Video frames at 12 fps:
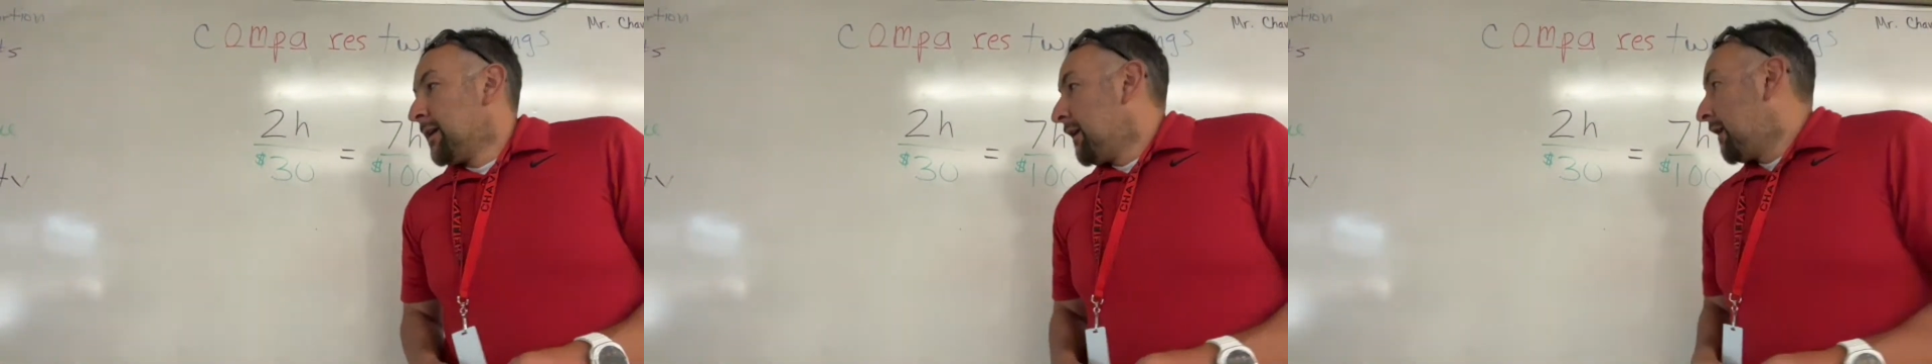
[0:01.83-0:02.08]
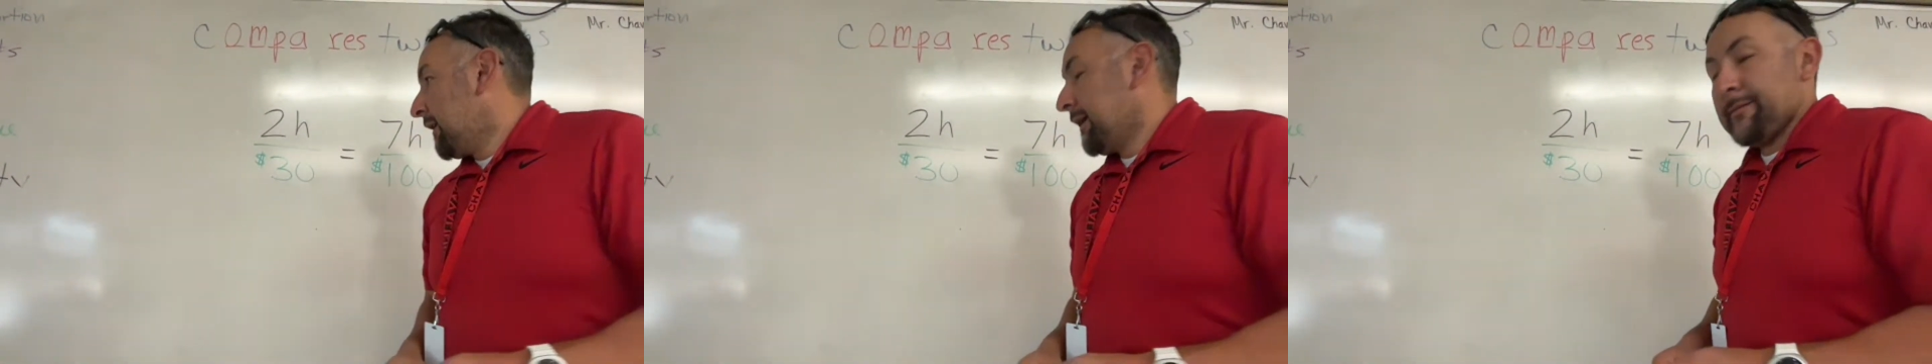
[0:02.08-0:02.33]

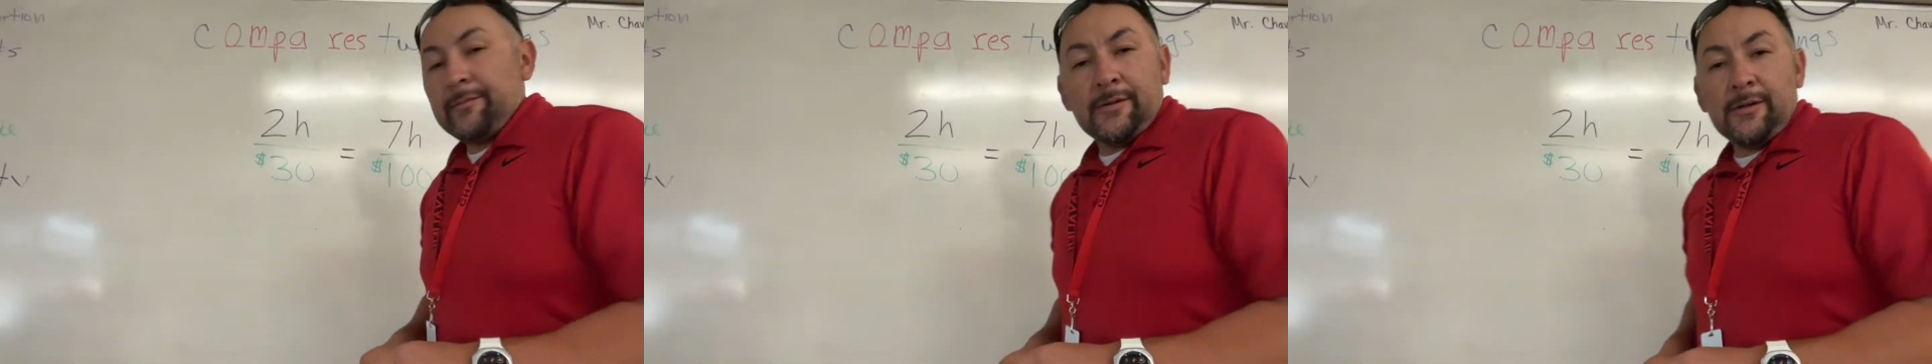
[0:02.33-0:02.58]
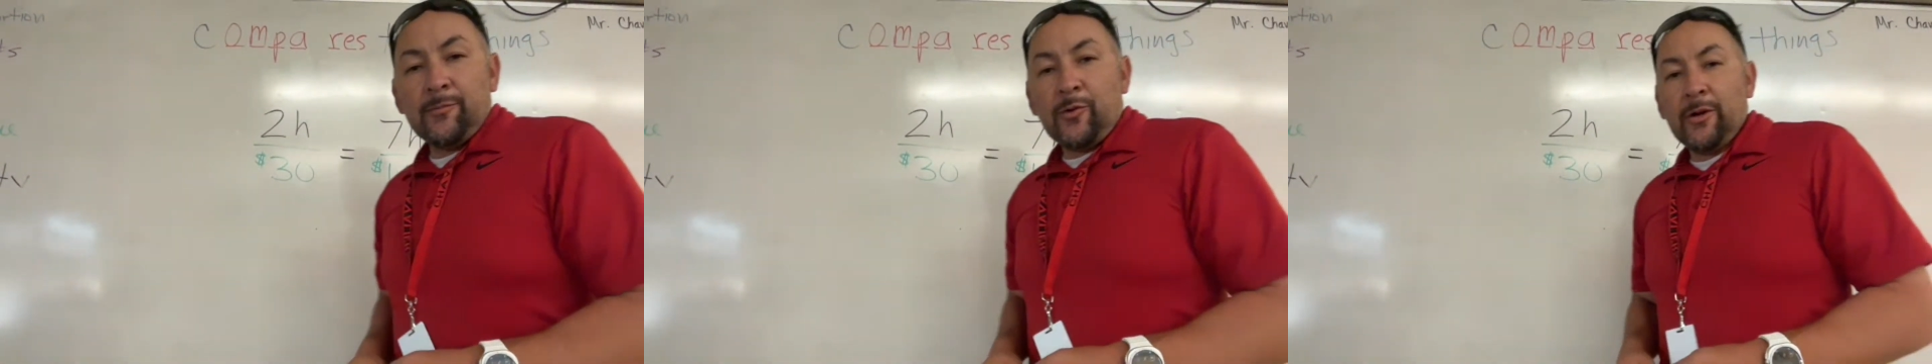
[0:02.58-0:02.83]
All right,
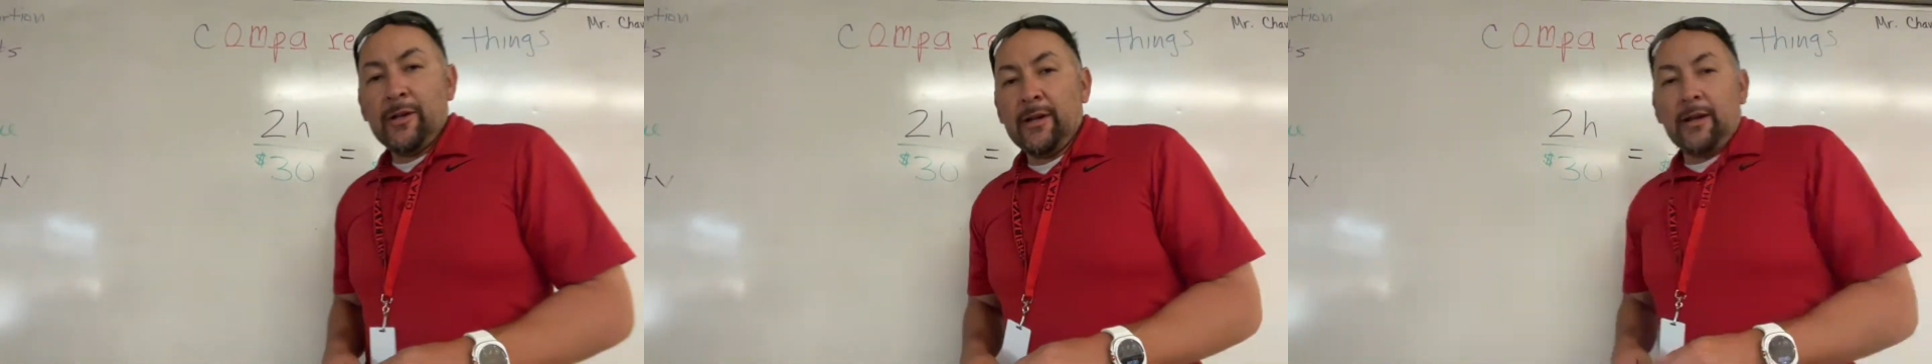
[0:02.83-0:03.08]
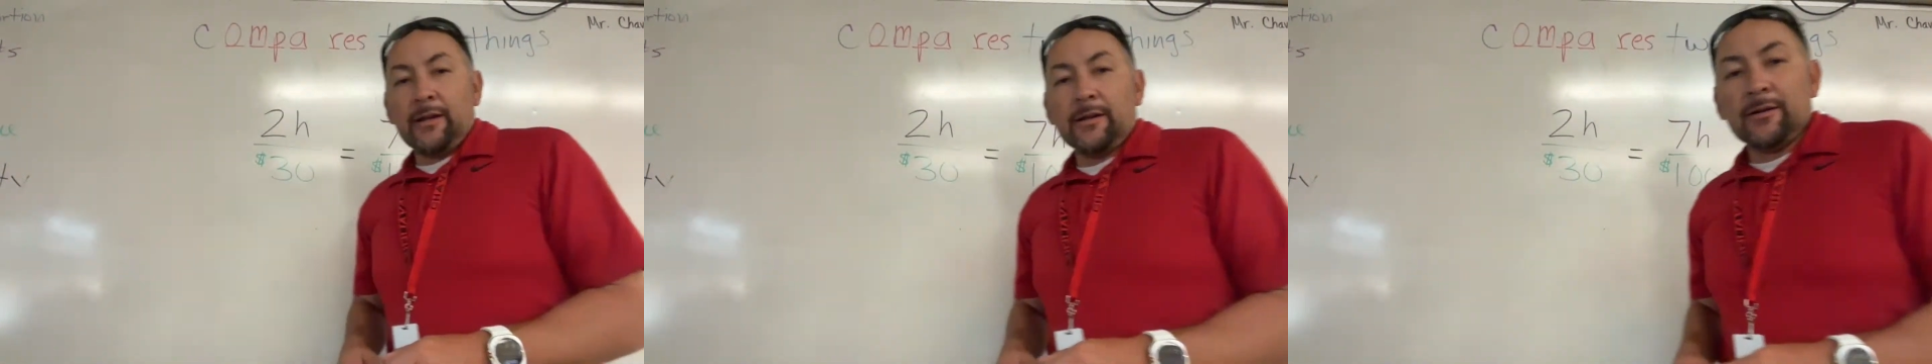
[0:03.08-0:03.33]
good
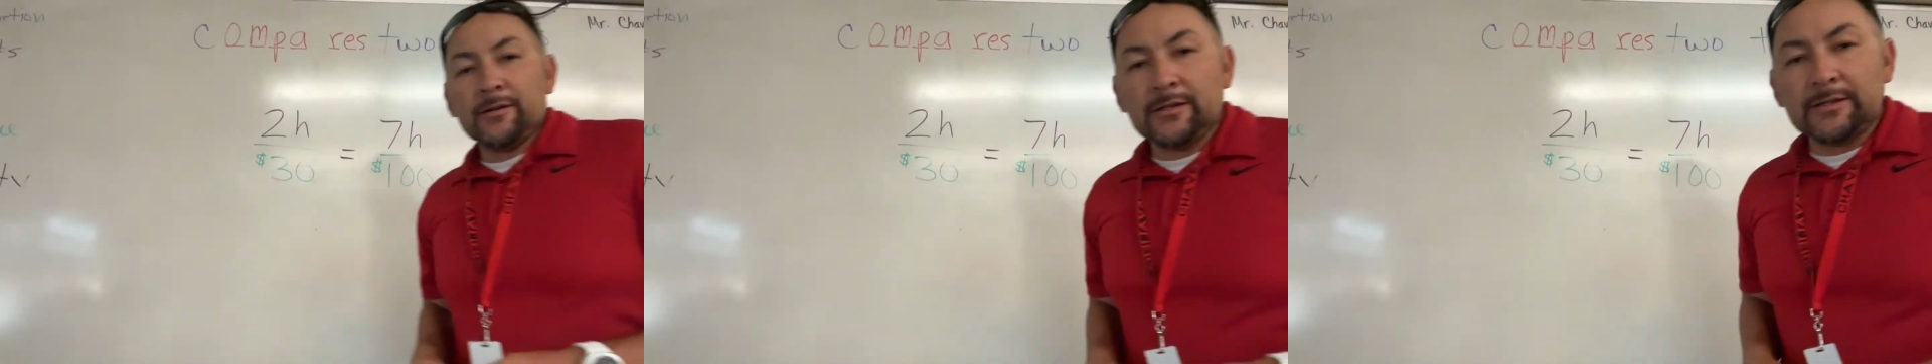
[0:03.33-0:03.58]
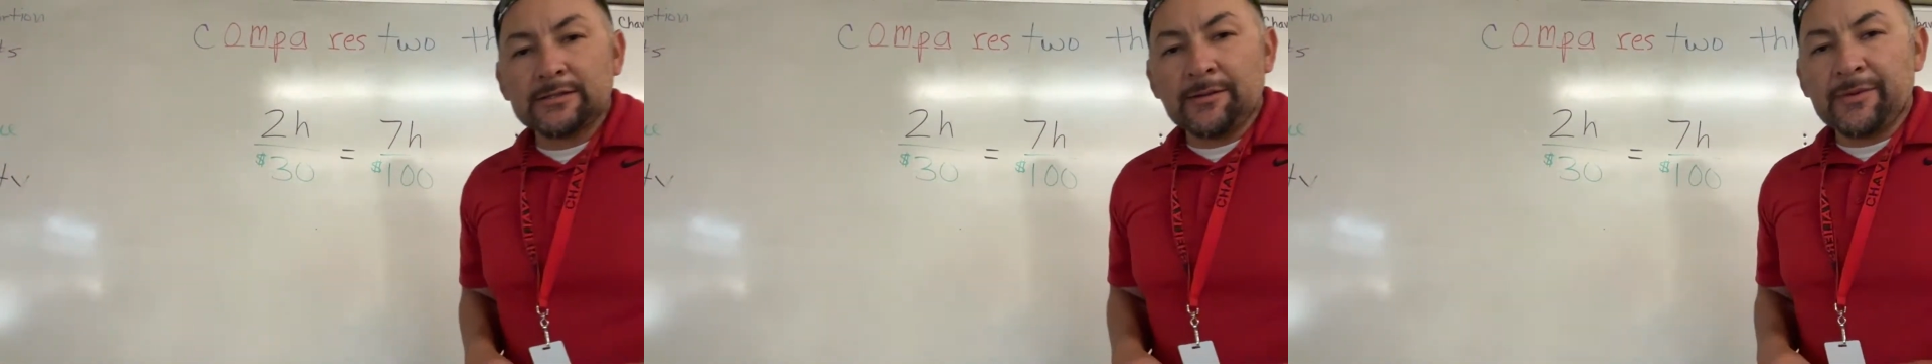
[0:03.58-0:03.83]
morning.
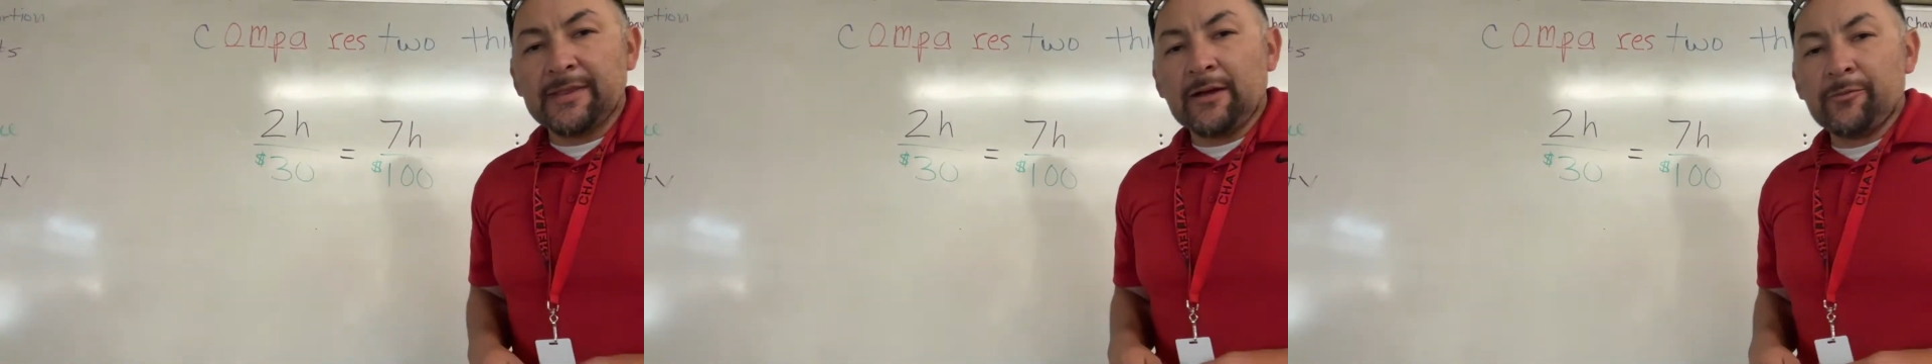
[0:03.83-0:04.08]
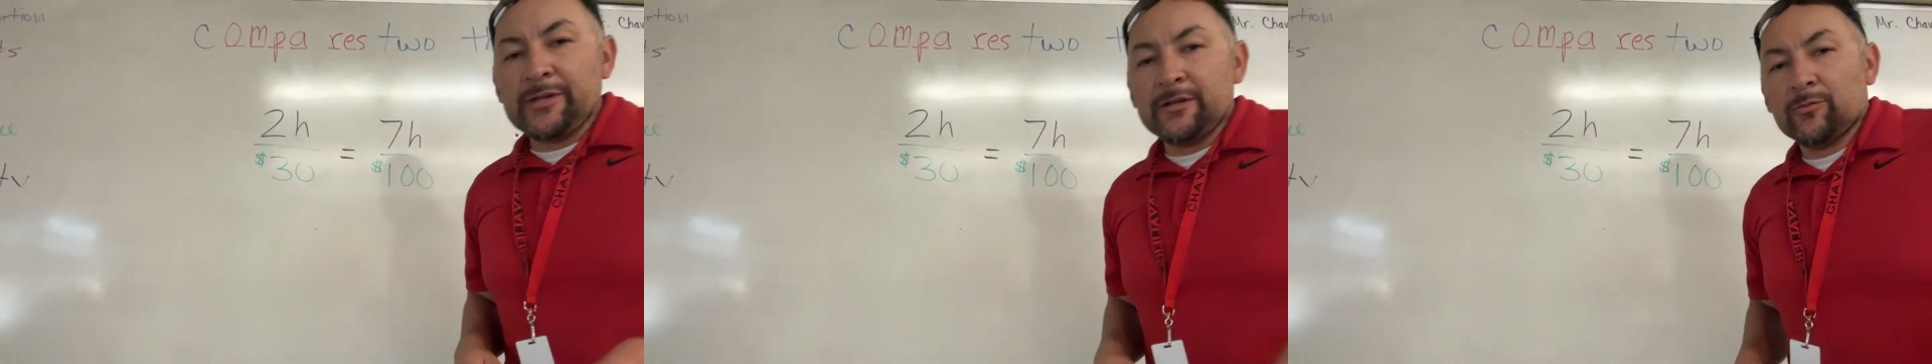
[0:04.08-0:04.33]
Something that
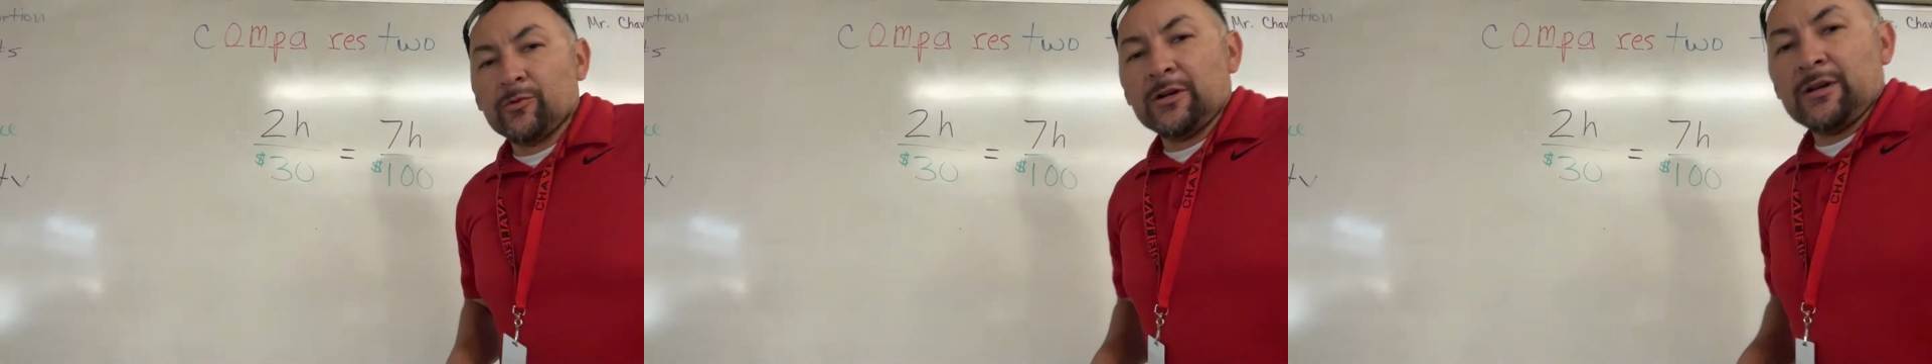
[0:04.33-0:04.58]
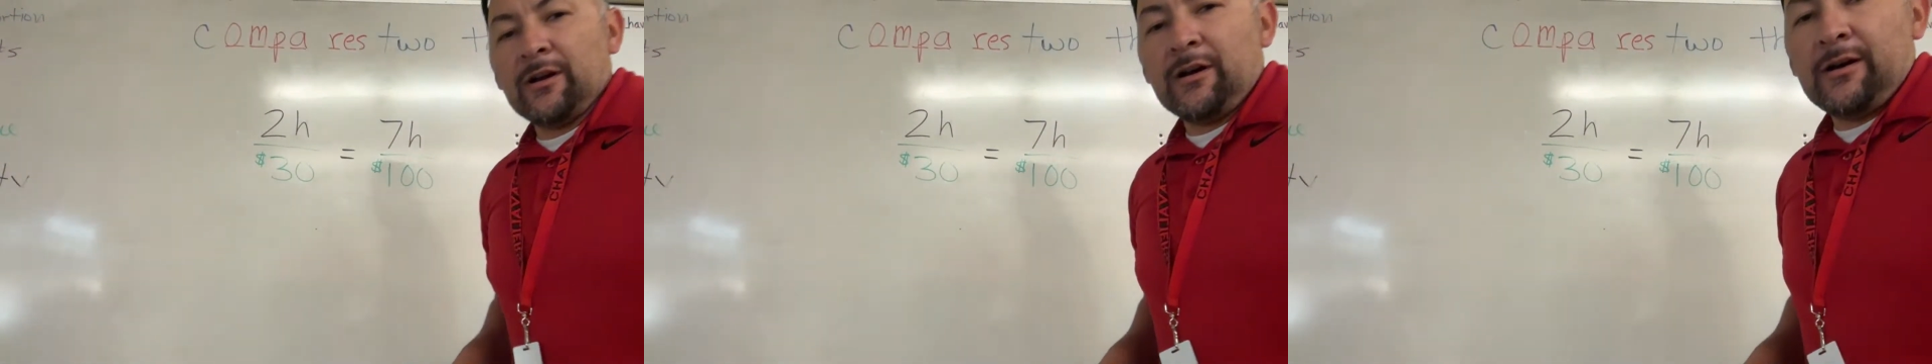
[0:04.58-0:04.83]
we need to
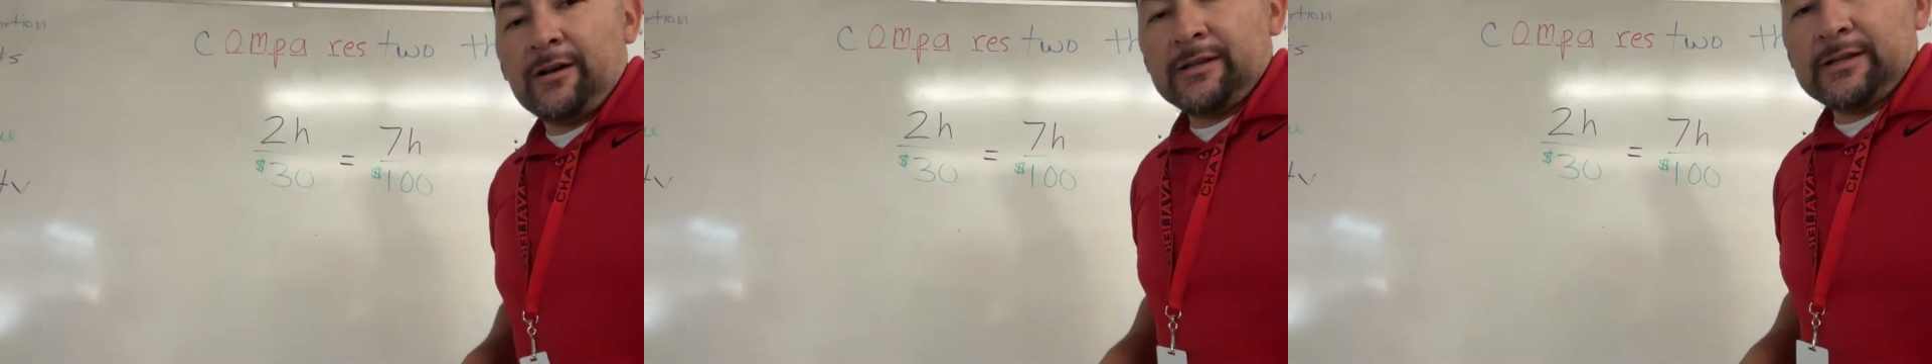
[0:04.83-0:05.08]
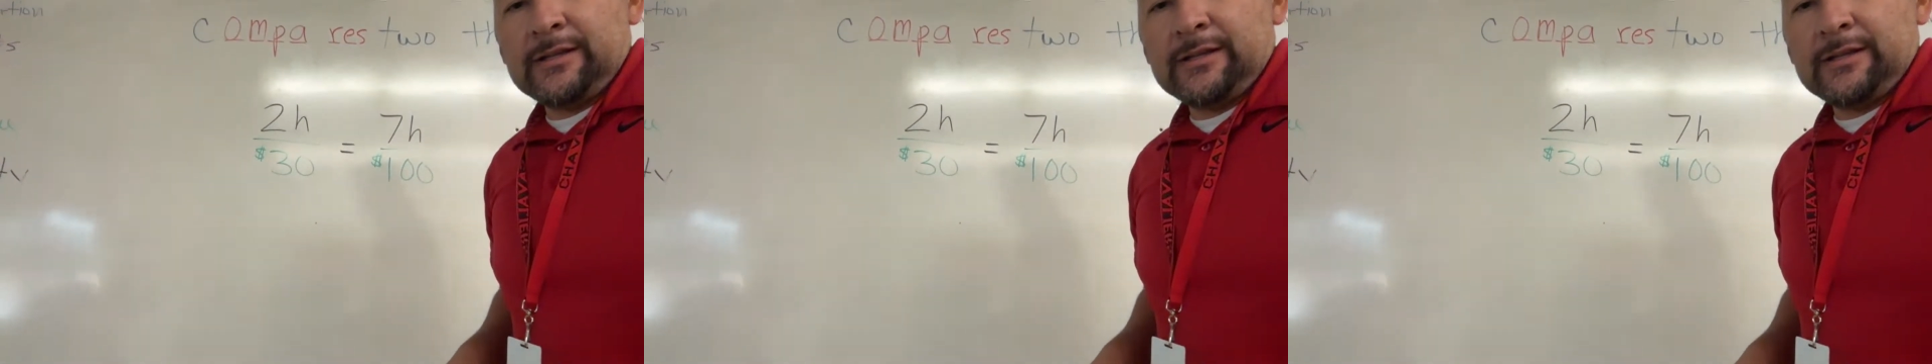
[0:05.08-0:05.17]
work on